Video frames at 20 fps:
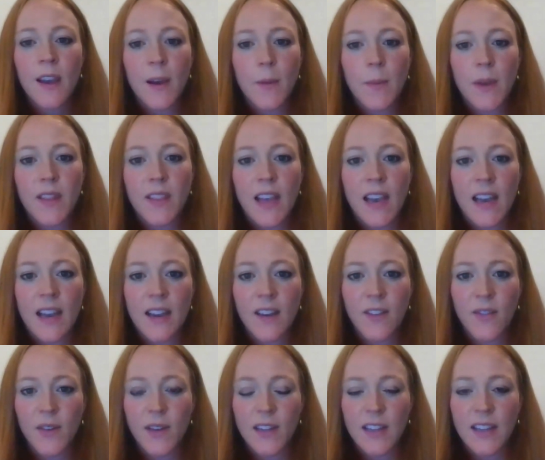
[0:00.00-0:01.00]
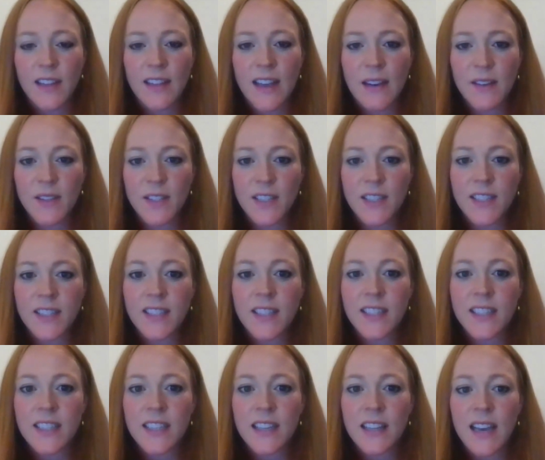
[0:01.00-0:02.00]
And that really allows us
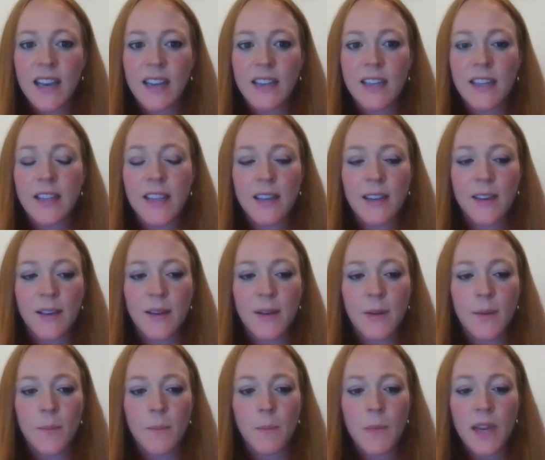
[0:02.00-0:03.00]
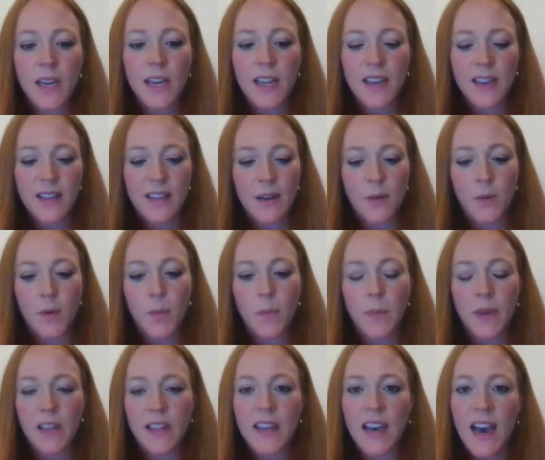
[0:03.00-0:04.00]
to select the media that
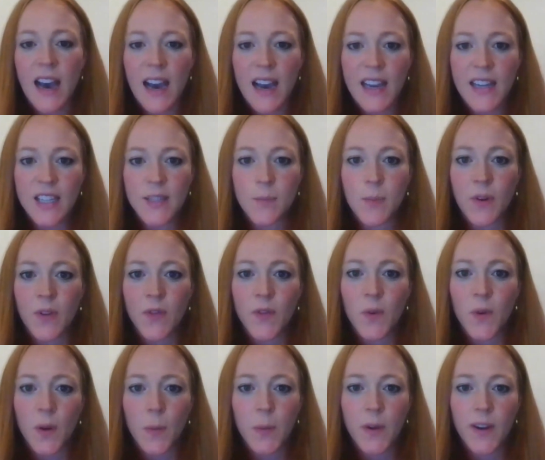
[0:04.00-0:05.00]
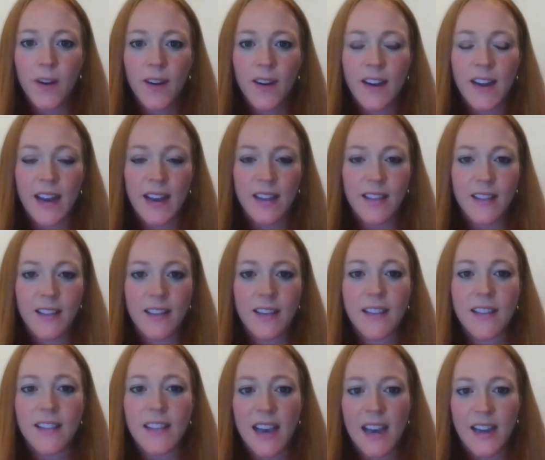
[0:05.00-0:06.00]
will be the highest performer at
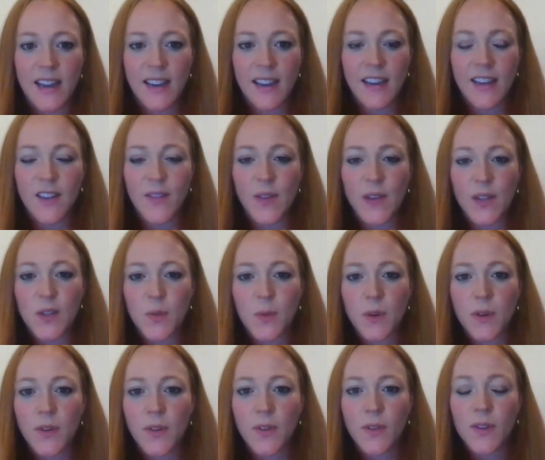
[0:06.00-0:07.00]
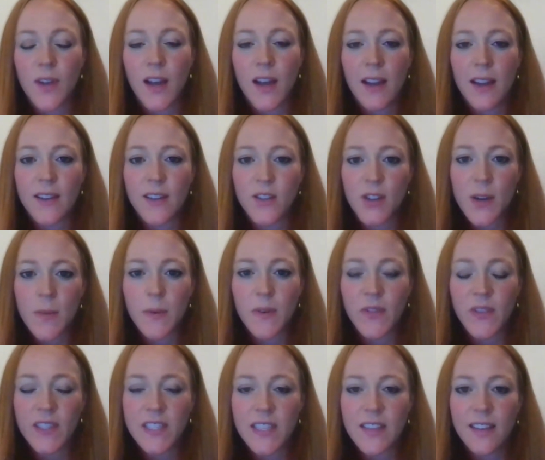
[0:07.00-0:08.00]
that individual
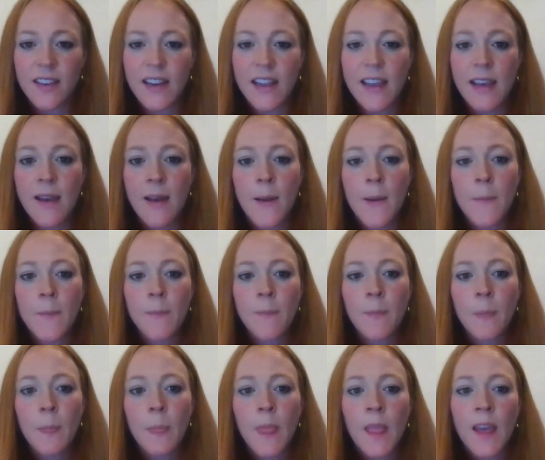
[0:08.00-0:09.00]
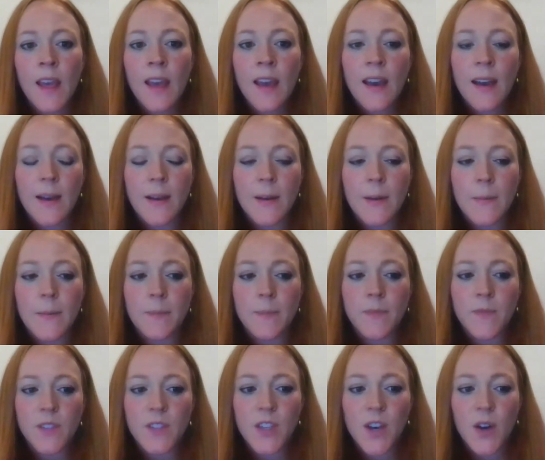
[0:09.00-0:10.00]
treatment facility.
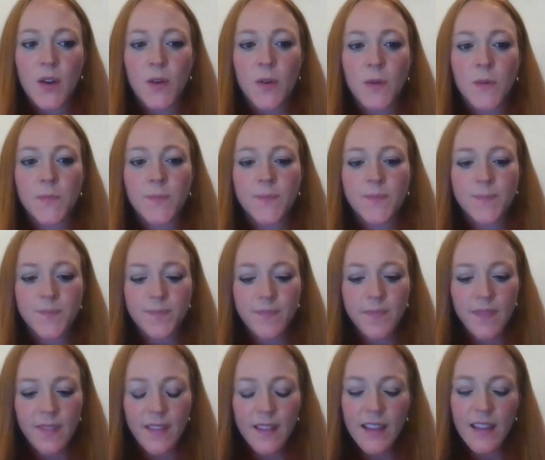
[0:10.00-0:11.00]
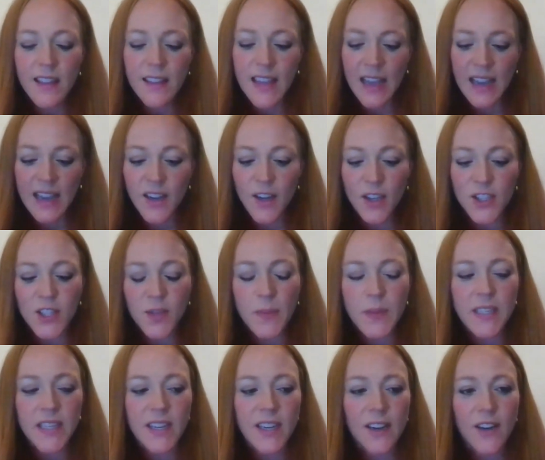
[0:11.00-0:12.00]
So that can
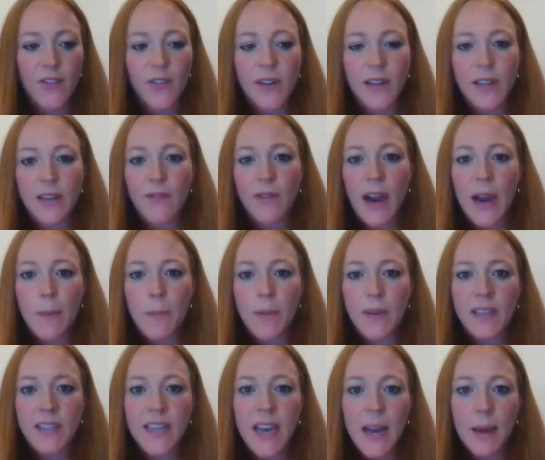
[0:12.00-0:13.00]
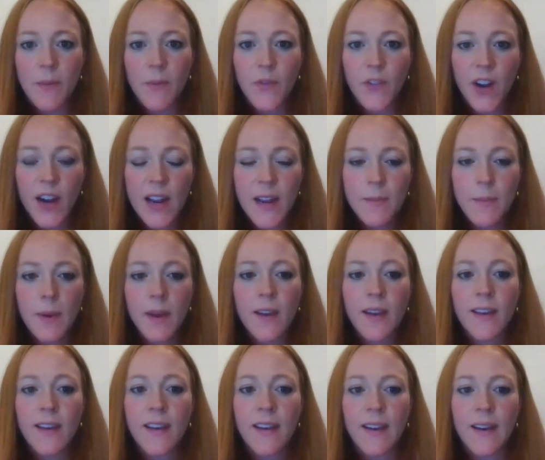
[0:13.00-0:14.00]
also be done in a really rapid time frame.
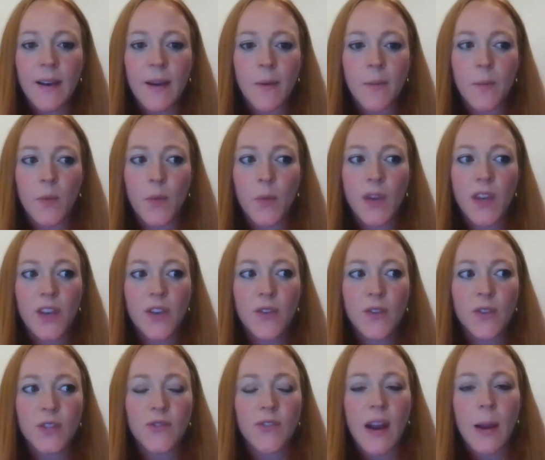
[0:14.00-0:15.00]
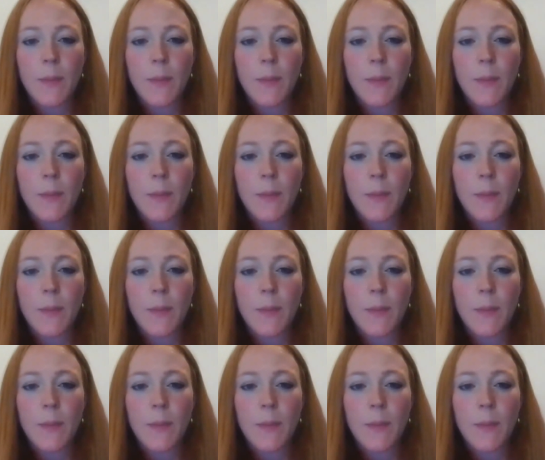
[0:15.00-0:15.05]
We use